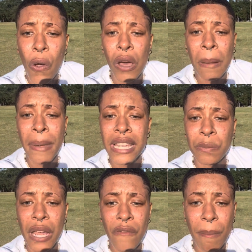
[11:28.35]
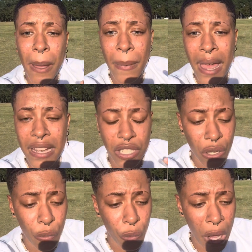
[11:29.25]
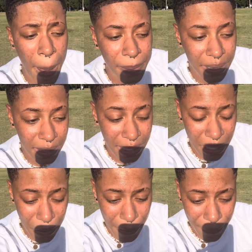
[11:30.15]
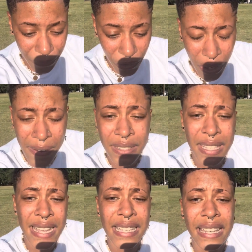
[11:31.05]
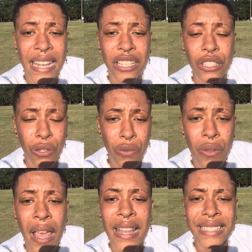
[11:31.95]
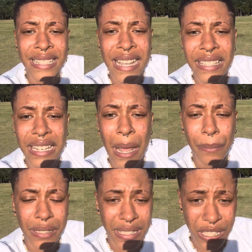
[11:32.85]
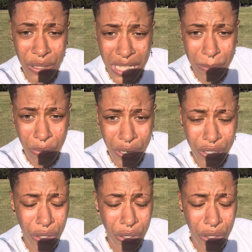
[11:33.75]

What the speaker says: were the best way for my mind to grasp the things I need to do to get to this point.